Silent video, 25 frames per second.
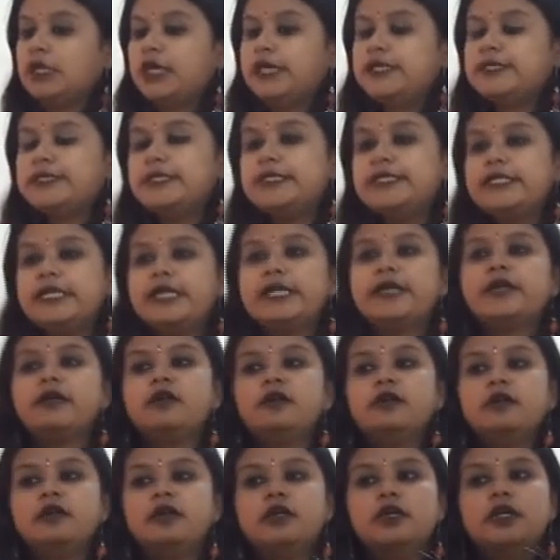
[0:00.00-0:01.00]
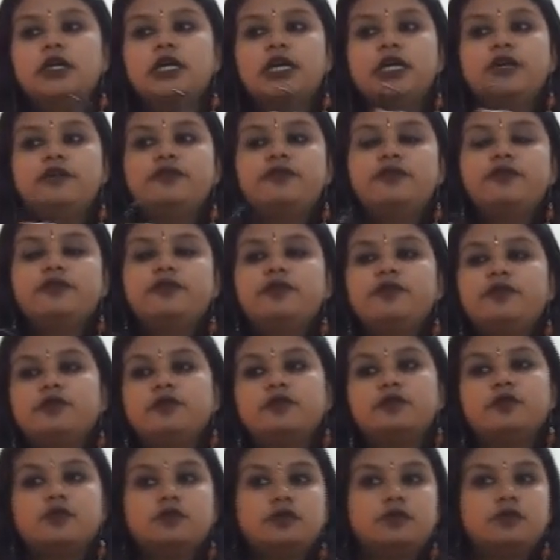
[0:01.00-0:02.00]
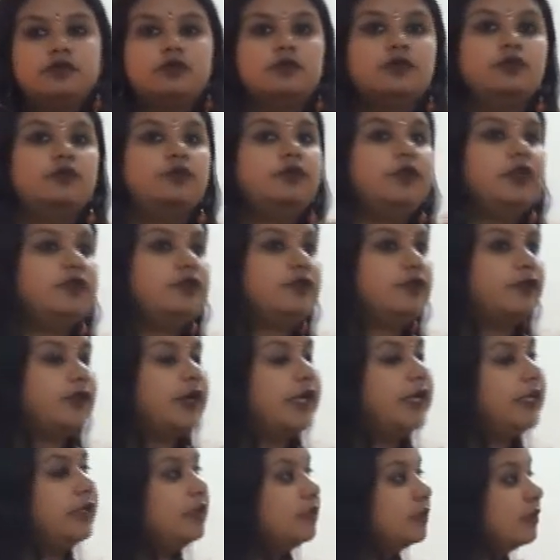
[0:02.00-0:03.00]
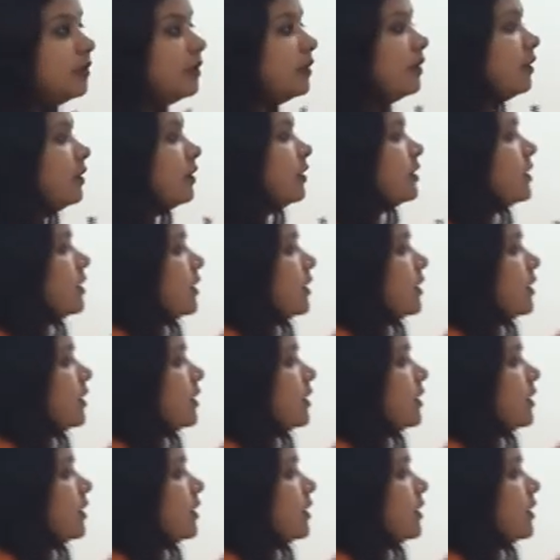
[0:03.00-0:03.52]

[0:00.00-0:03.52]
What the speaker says: Is it clear? If we find a